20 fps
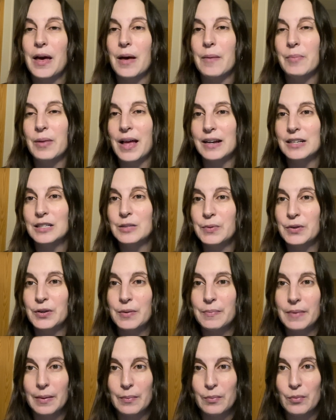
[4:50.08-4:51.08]
a Black
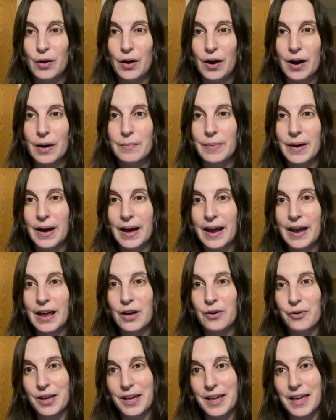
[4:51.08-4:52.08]
Spirit memoir by
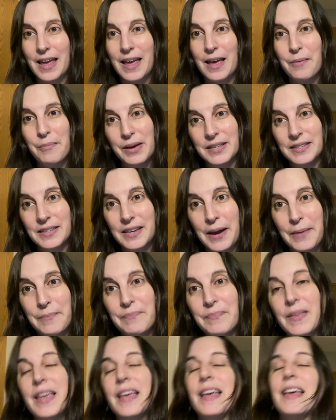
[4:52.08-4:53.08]
Akwaeke, Emezi.
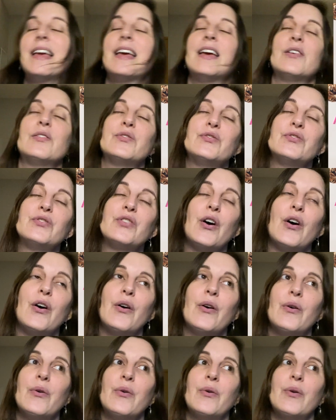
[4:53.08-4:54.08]

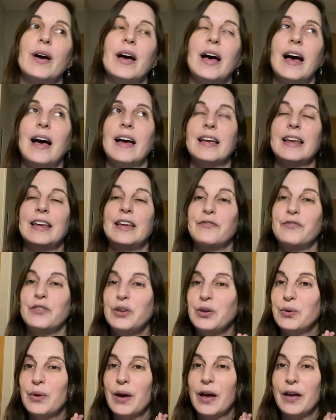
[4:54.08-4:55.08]
So if
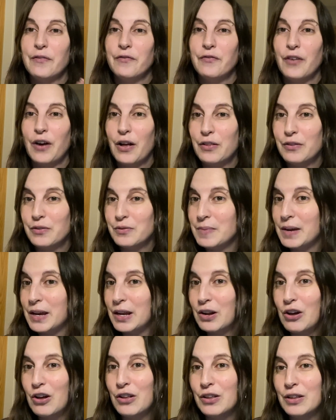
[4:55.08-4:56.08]
you had followed me
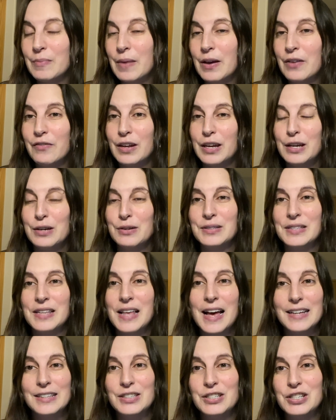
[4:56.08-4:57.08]
at all in my videos
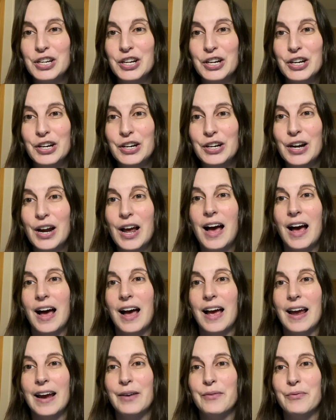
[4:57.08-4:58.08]
last year,
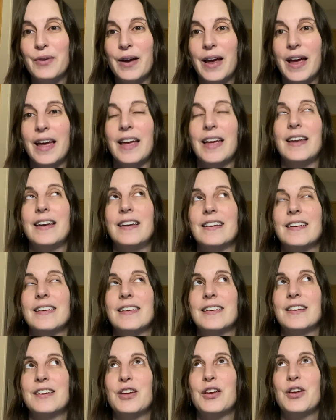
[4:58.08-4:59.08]
I read
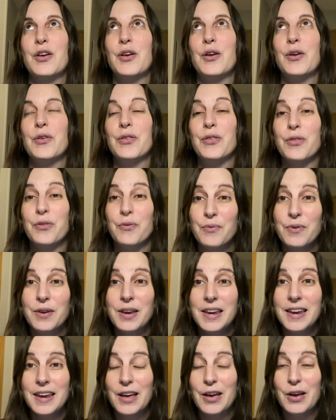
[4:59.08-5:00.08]

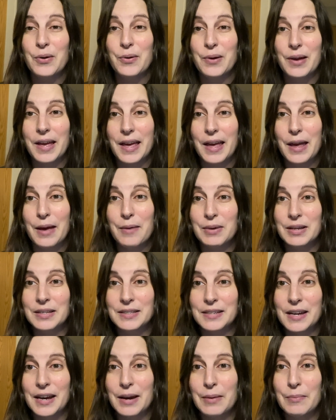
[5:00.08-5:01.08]
three Akwaeke
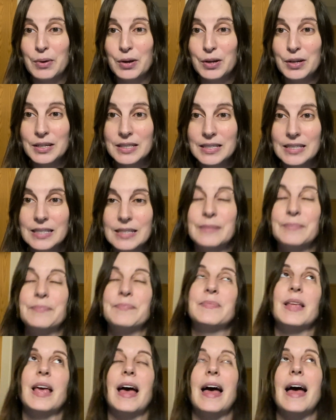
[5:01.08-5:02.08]
Emezi books
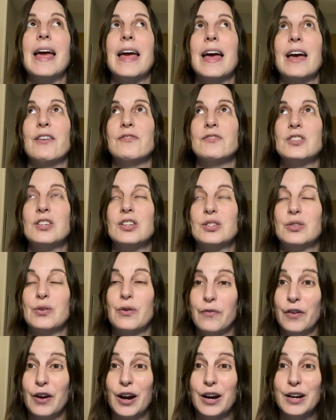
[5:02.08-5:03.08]
I have
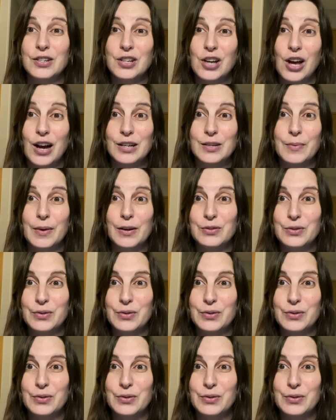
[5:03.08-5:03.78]
so far talked about